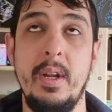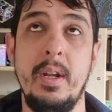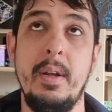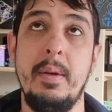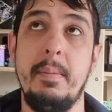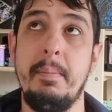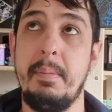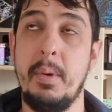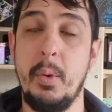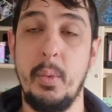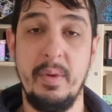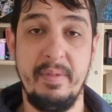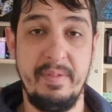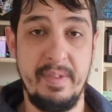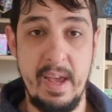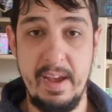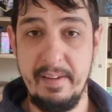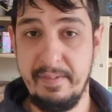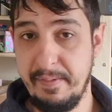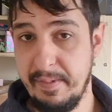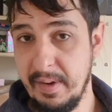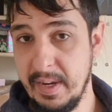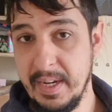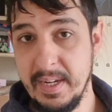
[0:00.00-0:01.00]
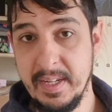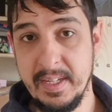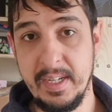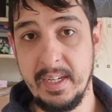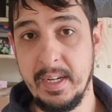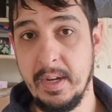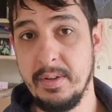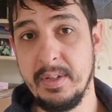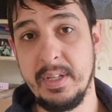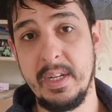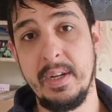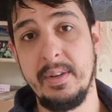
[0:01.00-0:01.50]
but with their fees it
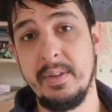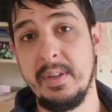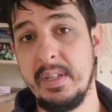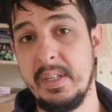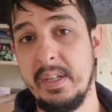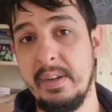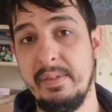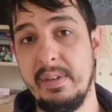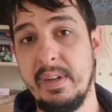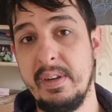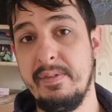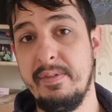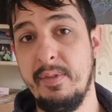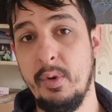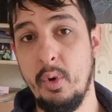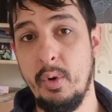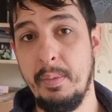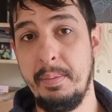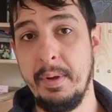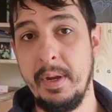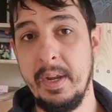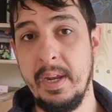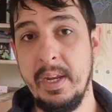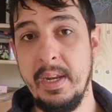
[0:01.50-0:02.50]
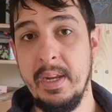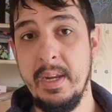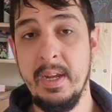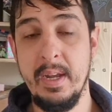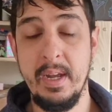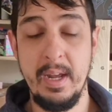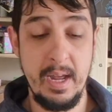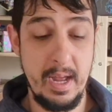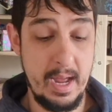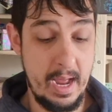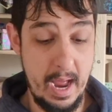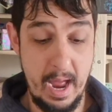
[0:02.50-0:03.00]
goes down to 74p,
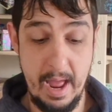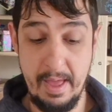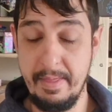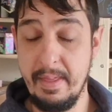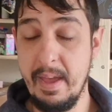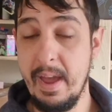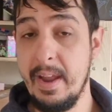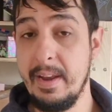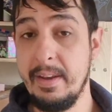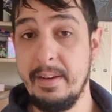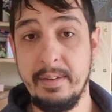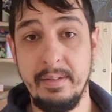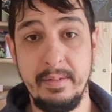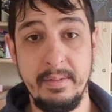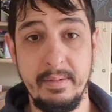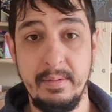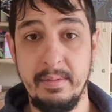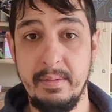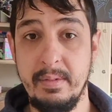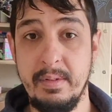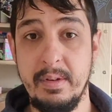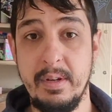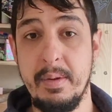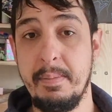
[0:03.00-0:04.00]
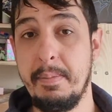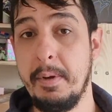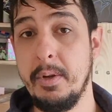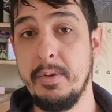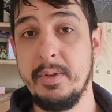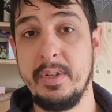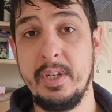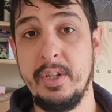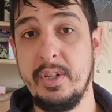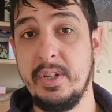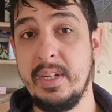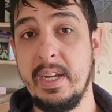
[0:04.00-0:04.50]
and then your
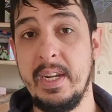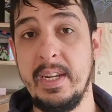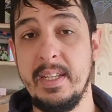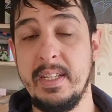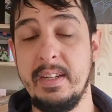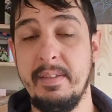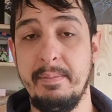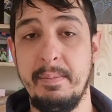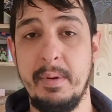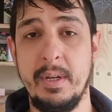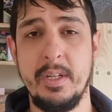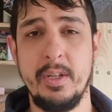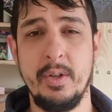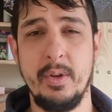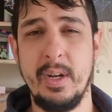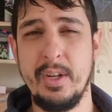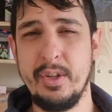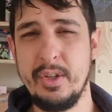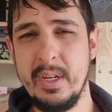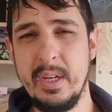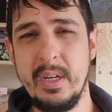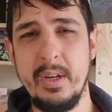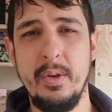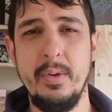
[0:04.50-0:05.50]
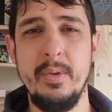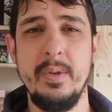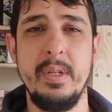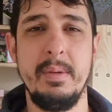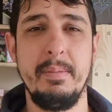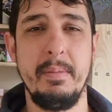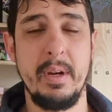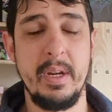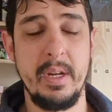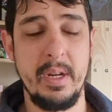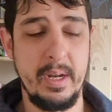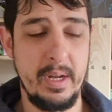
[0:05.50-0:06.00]
postage is 87p. So you're actually losing
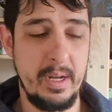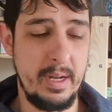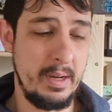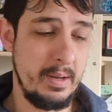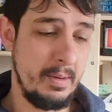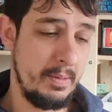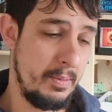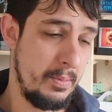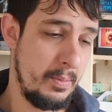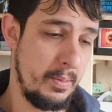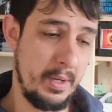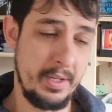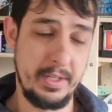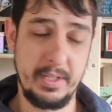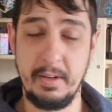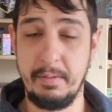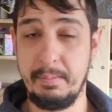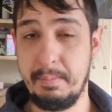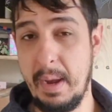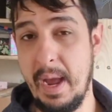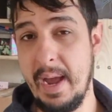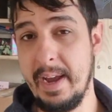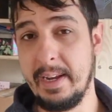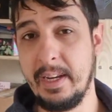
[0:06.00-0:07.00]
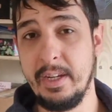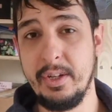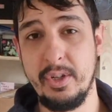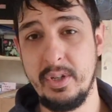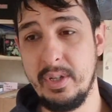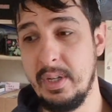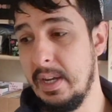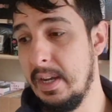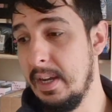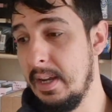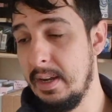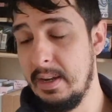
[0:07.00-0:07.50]
money once I've packaged
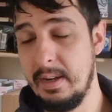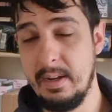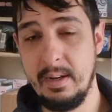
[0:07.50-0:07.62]
it.